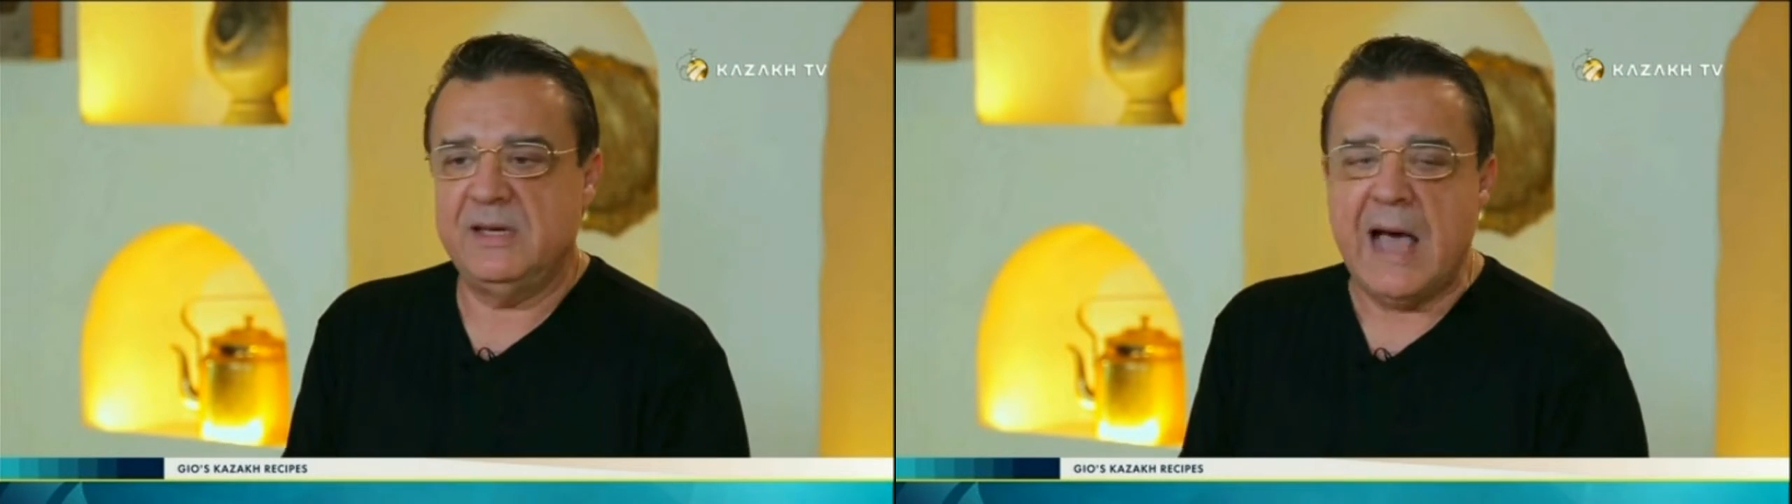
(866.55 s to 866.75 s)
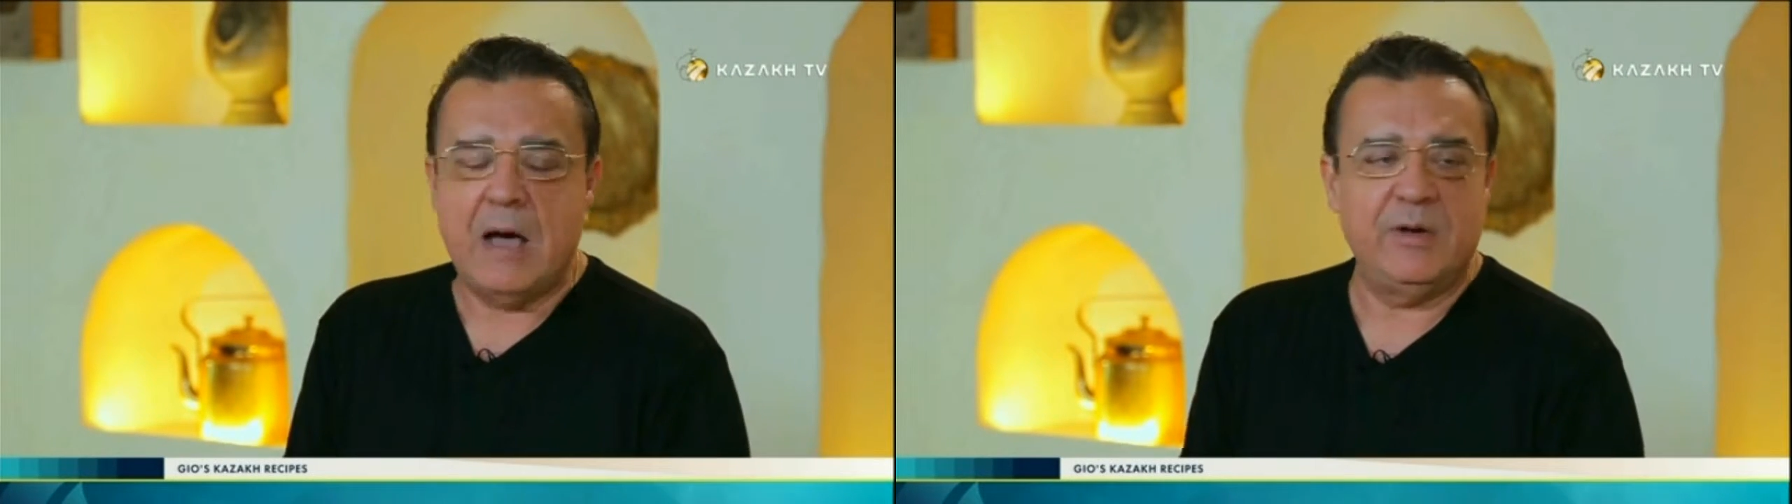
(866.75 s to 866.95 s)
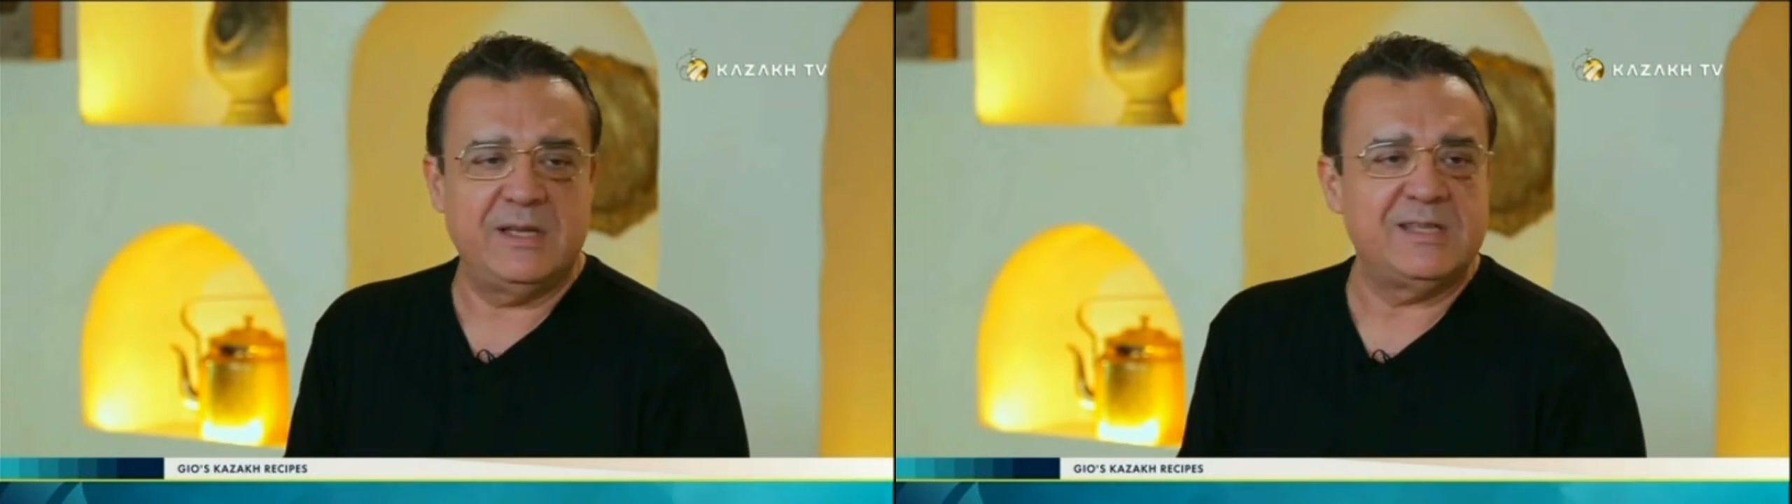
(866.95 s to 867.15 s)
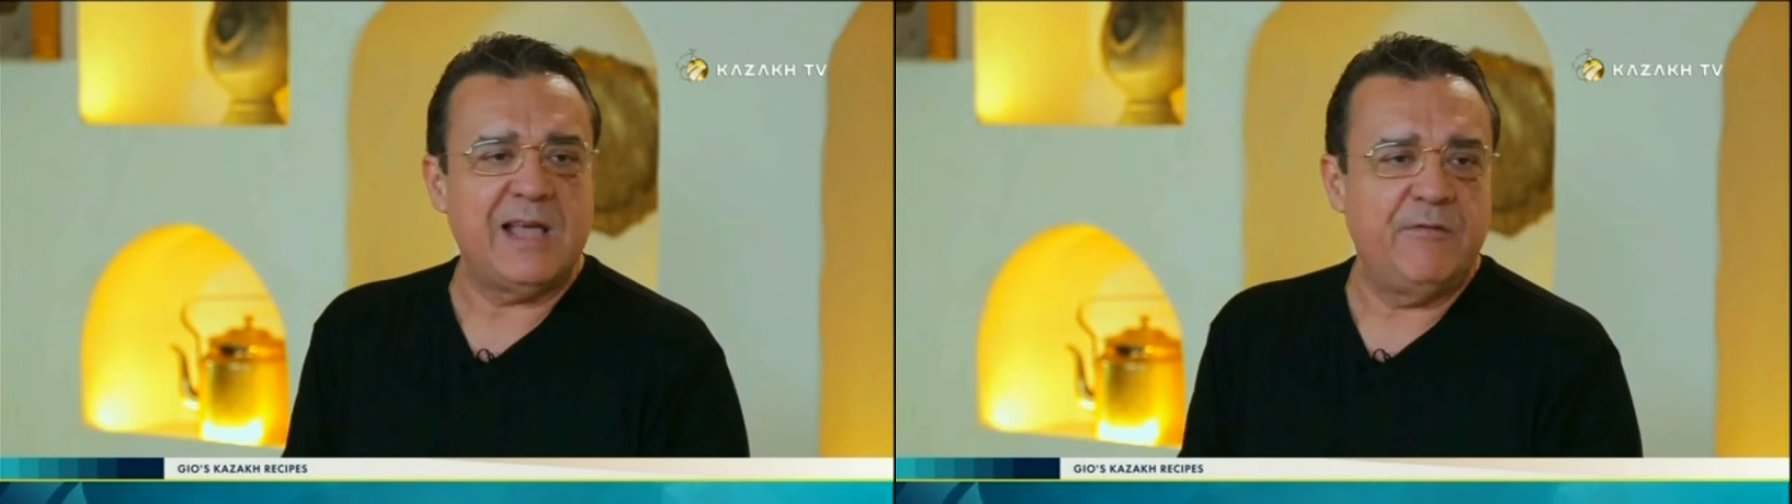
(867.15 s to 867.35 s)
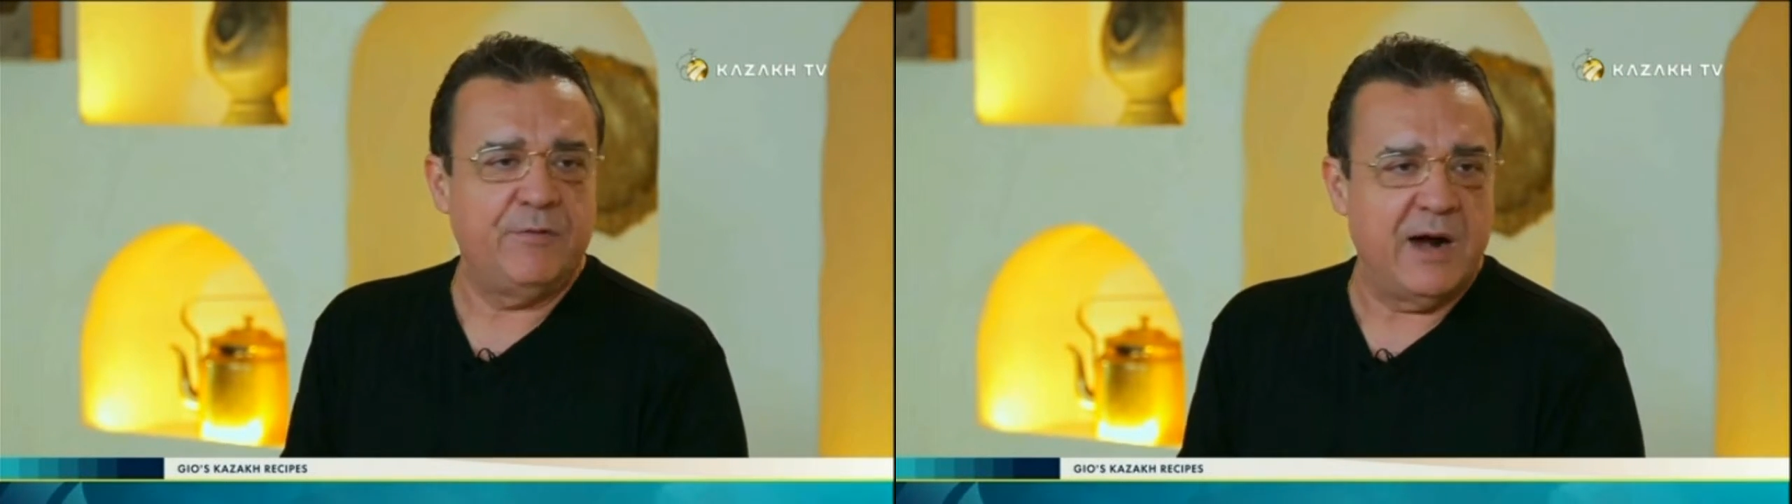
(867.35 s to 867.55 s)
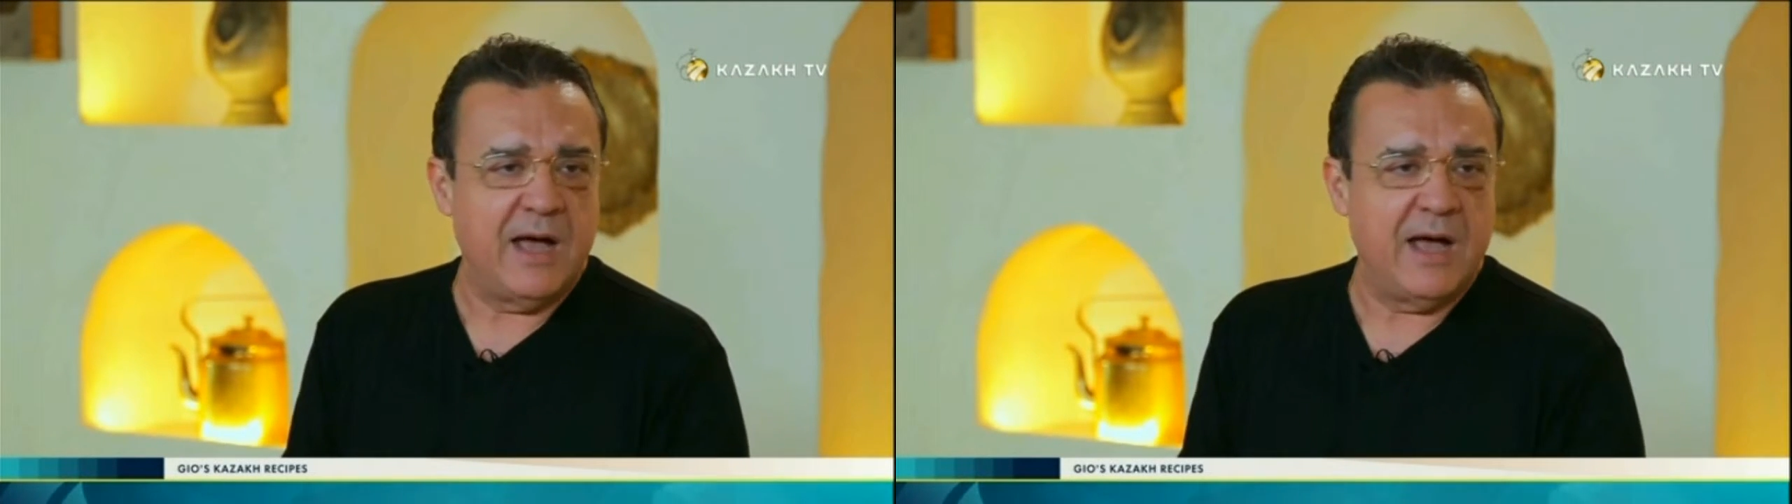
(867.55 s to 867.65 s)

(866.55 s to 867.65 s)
now it's time for